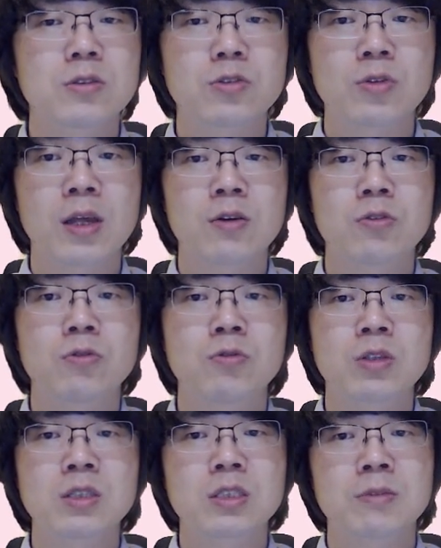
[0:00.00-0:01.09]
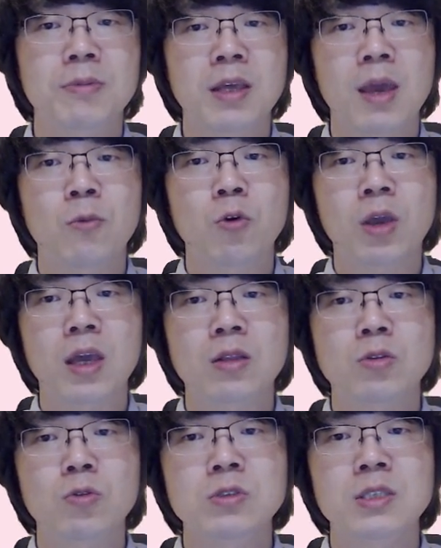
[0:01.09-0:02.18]
So now this is became okay.
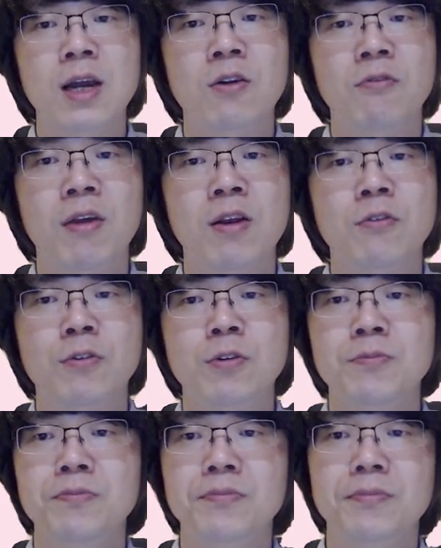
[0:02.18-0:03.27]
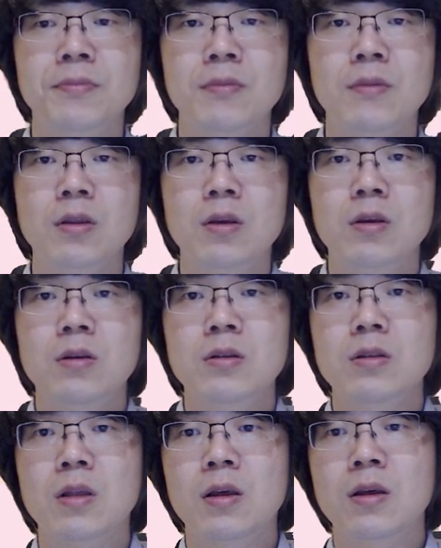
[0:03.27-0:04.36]
Those are available.
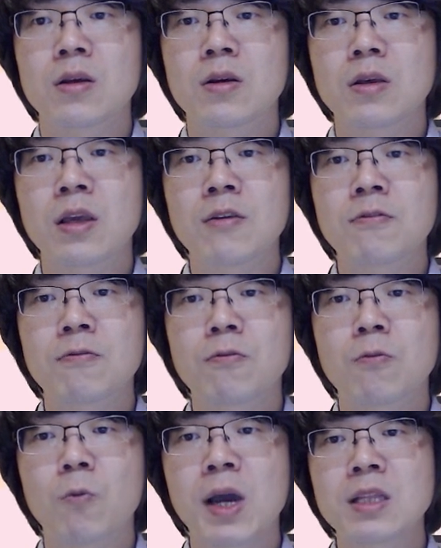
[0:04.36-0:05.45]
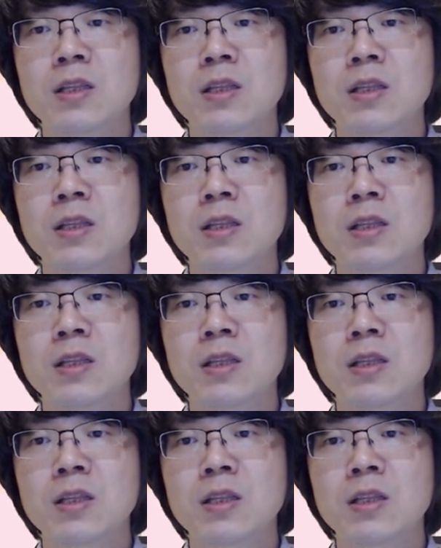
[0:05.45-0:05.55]
If white